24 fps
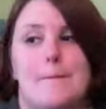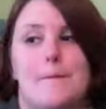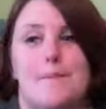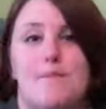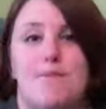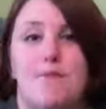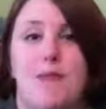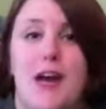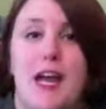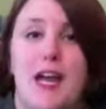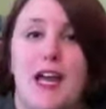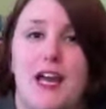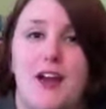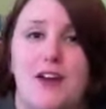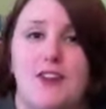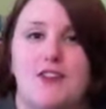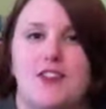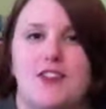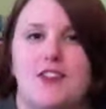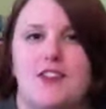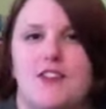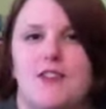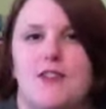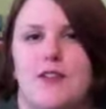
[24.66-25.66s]
my
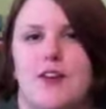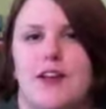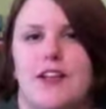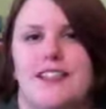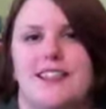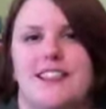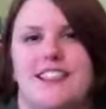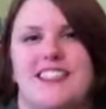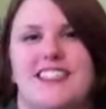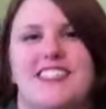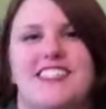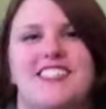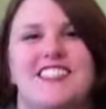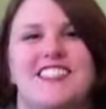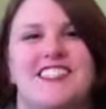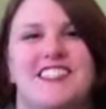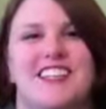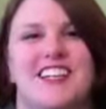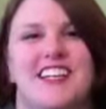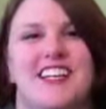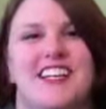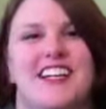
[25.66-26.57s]
hairdresser walked in. She's like,